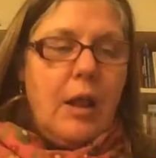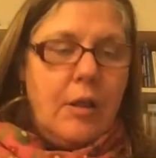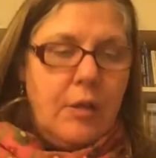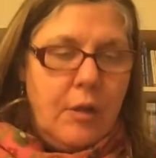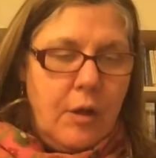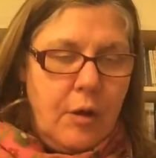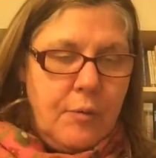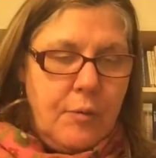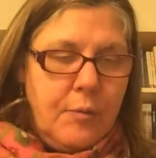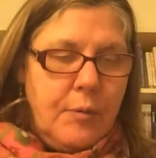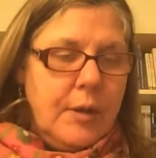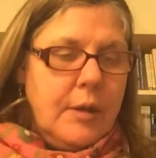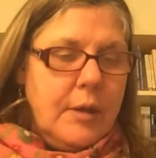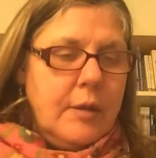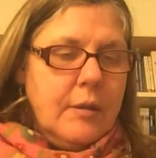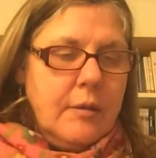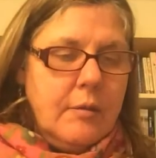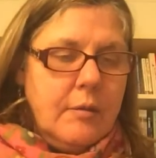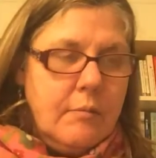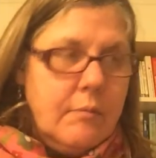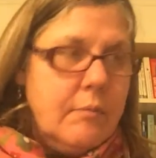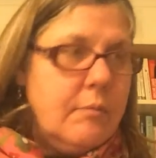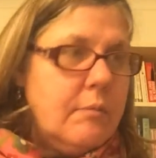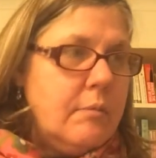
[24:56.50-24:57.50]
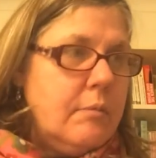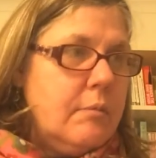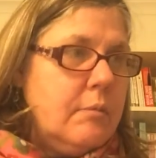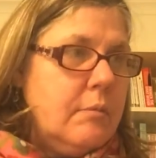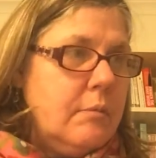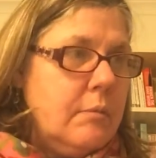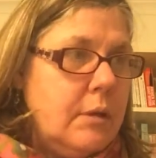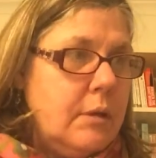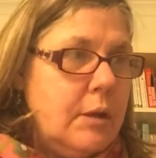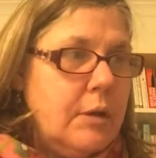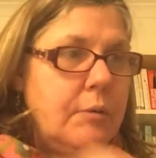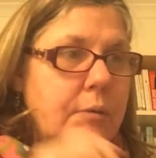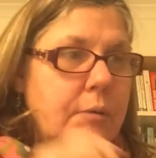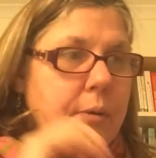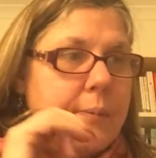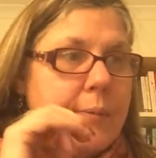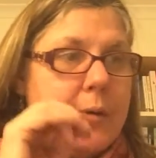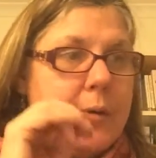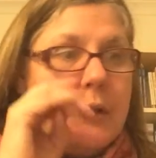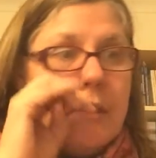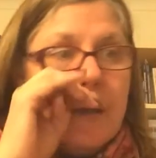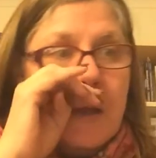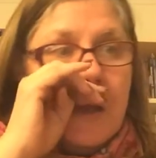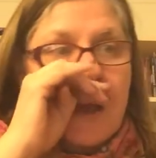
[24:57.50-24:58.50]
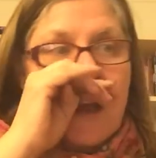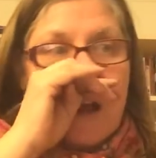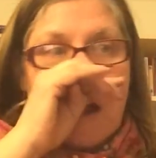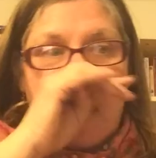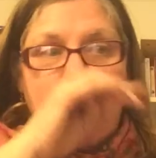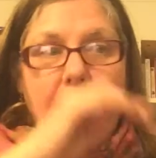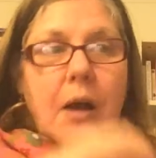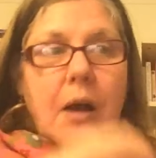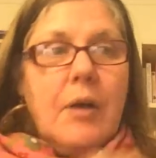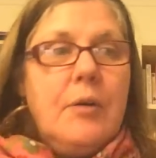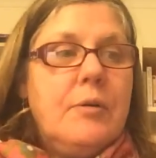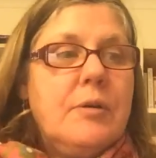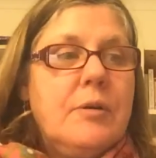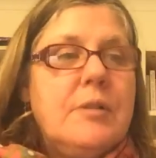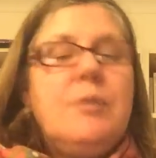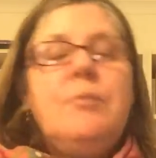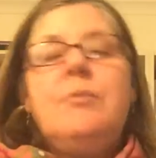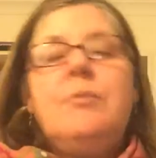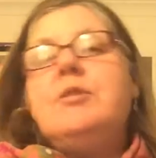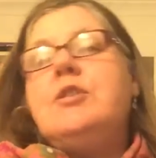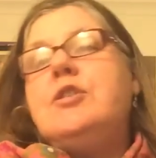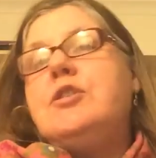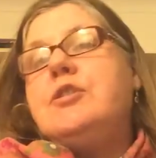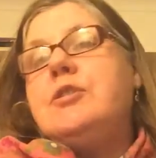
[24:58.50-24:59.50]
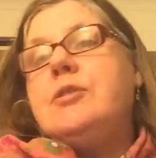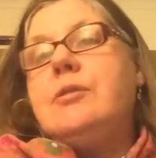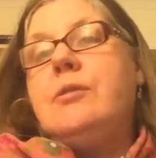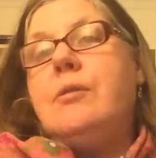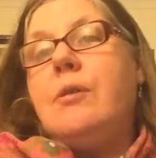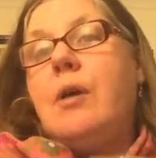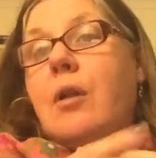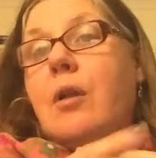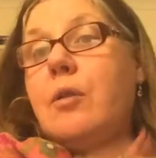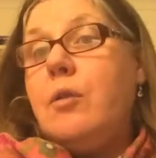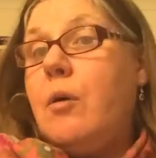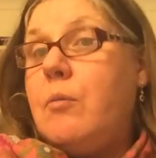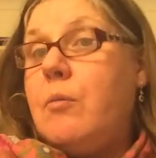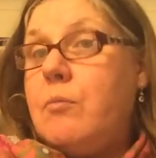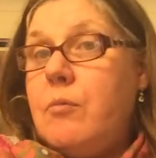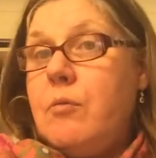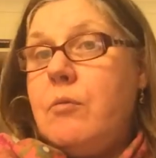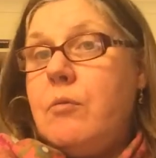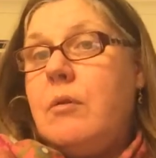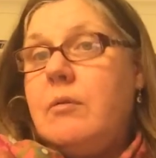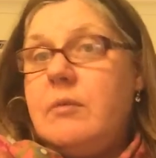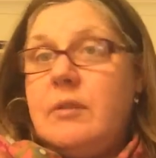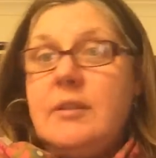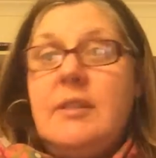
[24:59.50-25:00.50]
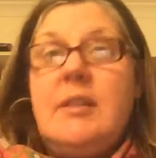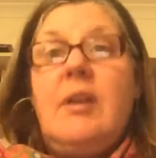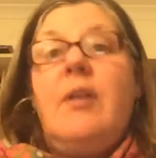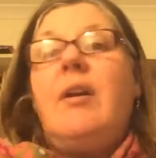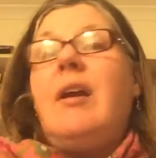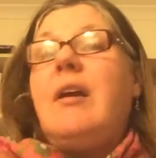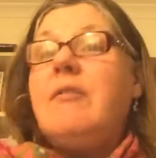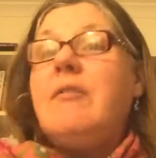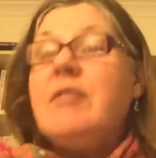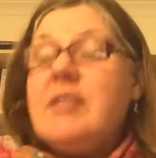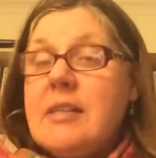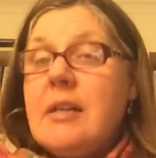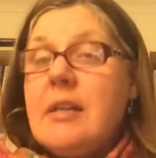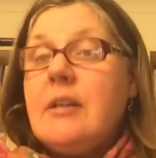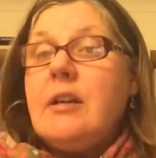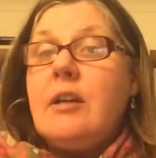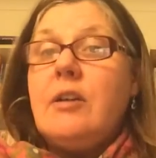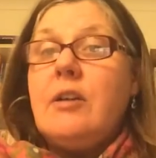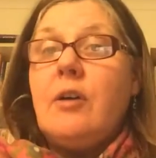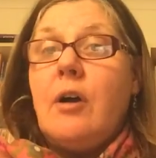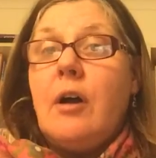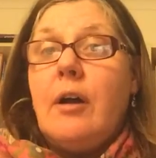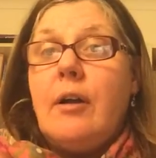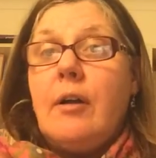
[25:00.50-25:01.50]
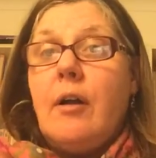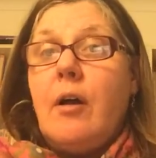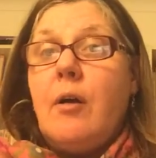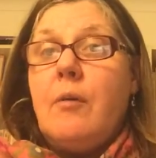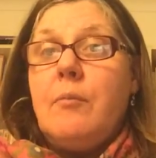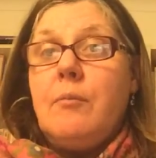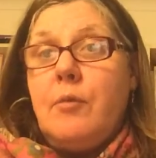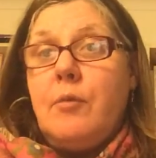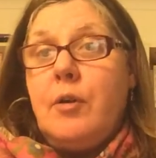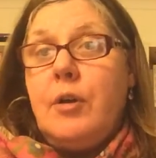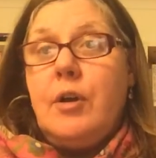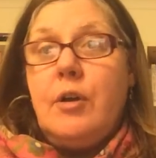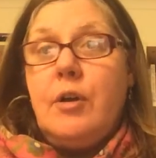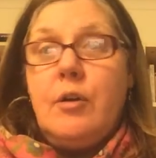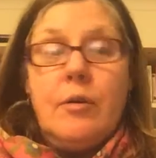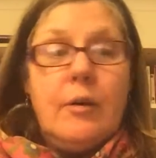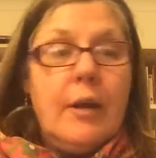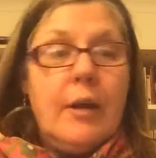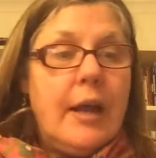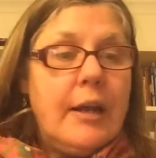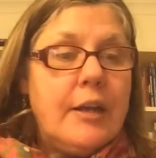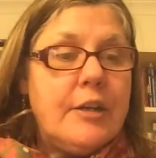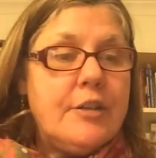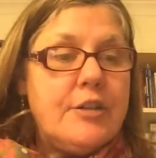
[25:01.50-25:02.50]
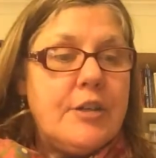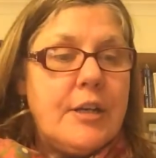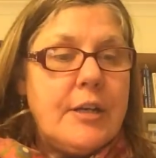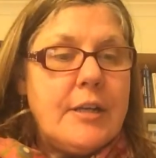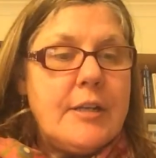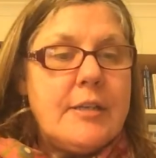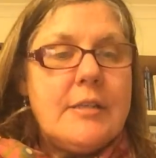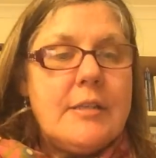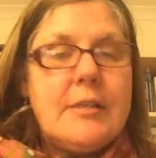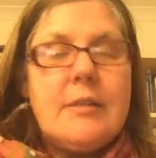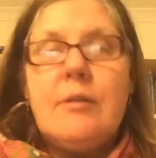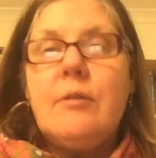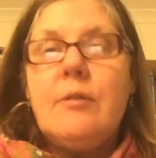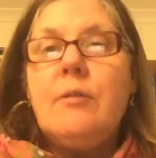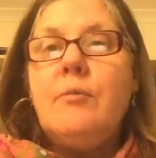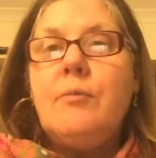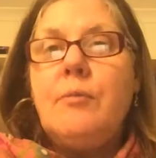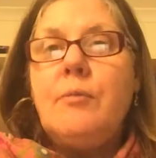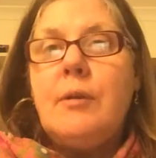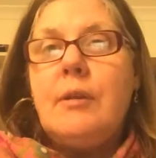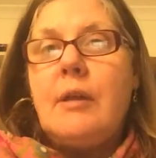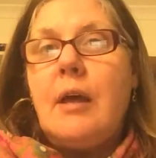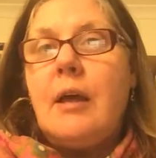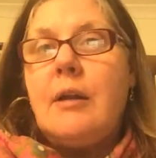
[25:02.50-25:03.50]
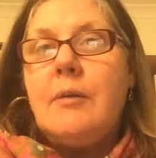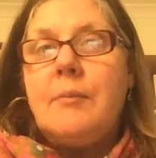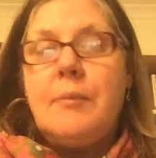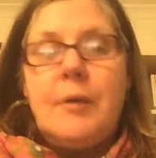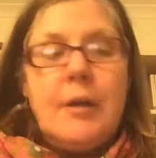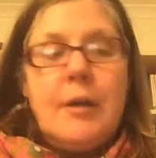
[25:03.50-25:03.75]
along with Little Women. I also want to do a lot more. So every Sunday night I'm working on Hannah Jenkinson with Anna